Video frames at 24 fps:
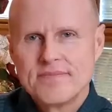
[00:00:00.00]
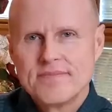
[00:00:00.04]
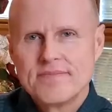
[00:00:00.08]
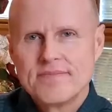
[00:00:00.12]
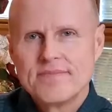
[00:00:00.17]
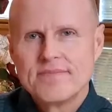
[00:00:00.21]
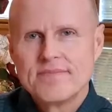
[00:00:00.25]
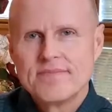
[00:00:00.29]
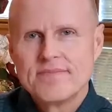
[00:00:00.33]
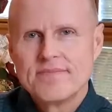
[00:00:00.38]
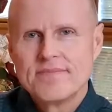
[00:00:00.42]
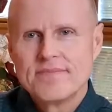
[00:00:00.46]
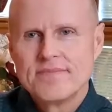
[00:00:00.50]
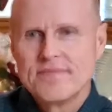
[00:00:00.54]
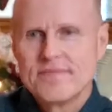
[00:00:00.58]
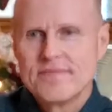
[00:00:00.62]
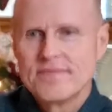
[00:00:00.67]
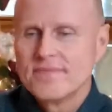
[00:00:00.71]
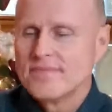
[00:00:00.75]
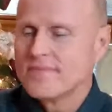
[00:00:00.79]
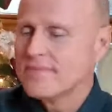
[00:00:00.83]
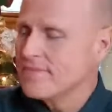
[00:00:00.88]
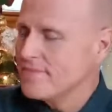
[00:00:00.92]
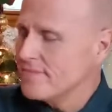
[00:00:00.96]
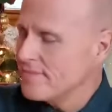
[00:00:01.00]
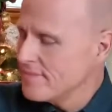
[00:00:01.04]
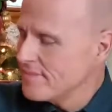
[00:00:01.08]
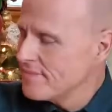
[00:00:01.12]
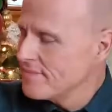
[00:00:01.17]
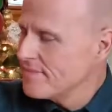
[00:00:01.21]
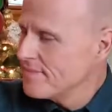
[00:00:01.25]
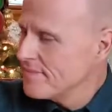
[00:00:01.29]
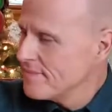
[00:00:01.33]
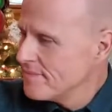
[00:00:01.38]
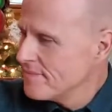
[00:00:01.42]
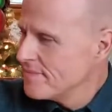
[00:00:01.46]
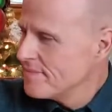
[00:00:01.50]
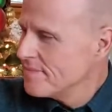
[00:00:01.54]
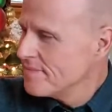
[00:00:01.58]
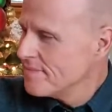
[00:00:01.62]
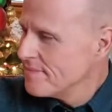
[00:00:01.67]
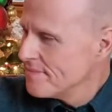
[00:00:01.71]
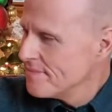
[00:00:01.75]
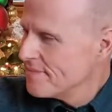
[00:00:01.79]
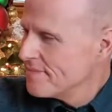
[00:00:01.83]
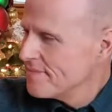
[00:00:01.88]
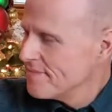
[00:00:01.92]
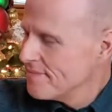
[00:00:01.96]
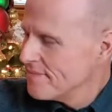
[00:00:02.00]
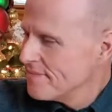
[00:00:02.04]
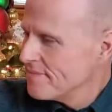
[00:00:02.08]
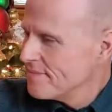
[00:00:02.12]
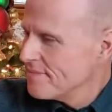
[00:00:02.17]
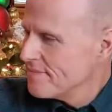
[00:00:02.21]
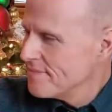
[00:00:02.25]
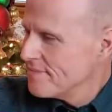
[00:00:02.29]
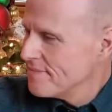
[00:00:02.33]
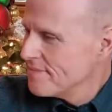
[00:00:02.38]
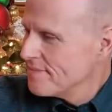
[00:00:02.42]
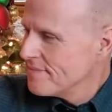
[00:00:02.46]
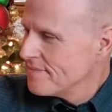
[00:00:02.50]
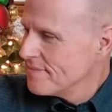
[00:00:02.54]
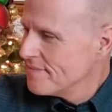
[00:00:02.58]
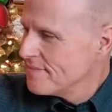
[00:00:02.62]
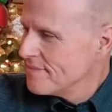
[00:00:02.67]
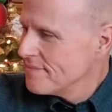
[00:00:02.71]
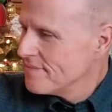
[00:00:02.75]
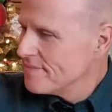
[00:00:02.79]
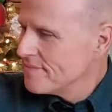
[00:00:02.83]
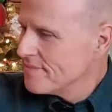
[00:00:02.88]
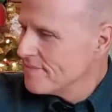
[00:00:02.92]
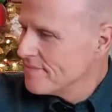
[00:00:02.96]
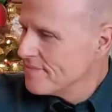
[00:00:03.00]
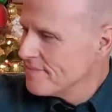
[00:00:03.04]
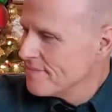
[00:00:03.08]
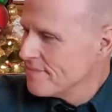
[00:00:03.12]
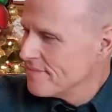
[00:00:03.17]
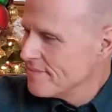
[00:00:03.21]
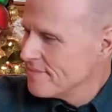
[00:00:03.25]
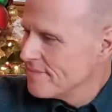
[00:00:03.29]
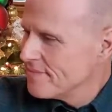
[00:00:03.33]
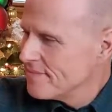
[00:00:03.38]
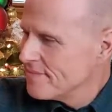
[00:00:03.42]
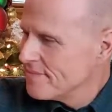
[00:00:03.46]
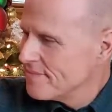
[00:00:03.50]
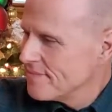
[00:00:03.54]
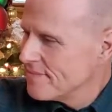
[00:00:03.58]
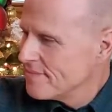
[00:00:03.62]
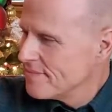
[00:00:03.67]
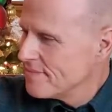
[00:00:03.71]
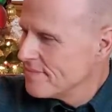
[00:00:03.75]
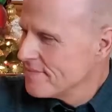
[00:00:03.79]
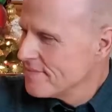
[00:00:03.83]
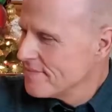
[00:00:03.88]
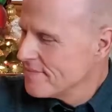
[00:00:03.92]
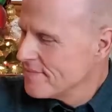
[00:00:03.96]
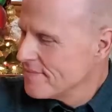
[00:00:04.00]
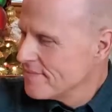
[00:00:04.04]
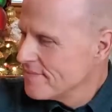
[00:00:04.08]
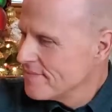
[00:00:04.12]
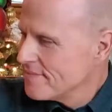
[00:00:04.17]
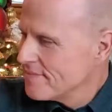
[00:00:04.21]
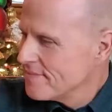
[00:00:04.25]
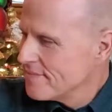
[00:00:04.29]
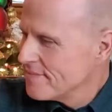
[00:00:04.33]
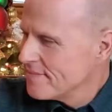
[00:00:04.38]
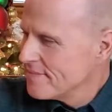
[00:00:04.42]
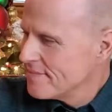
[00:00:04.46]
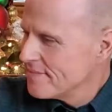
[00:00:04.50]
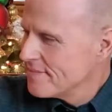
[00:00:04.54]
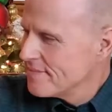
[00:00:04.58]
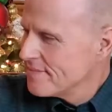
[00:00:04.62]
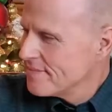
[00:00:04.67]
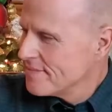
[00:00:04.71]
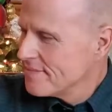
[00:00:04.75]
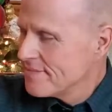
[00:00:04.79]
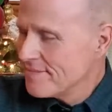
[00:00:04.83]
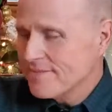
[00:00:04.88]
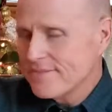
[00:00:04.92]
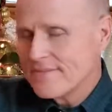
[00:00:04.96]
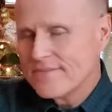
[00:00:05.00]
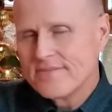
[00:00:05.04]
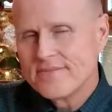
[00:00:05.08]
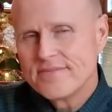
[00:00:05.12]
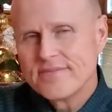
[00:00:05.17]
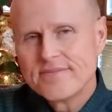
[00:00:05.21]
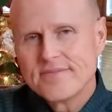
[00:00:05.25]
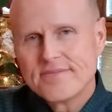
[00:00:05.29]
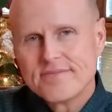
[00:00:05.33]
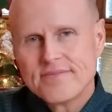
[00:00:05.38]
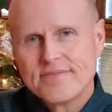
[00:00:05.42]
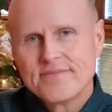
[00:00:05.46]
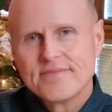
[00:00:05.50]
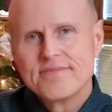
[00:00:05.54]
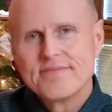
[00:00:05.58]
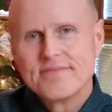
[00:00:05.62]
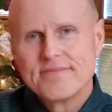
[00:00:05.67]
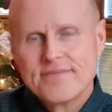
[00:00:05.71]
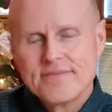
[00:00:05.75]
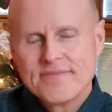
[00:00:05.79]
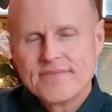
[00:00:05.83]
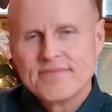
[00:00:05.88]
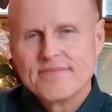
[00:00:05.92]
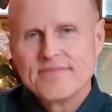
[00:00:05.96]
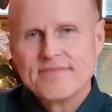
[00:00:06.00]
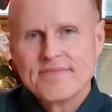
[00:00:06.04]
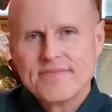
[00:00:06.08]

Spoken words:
(silent)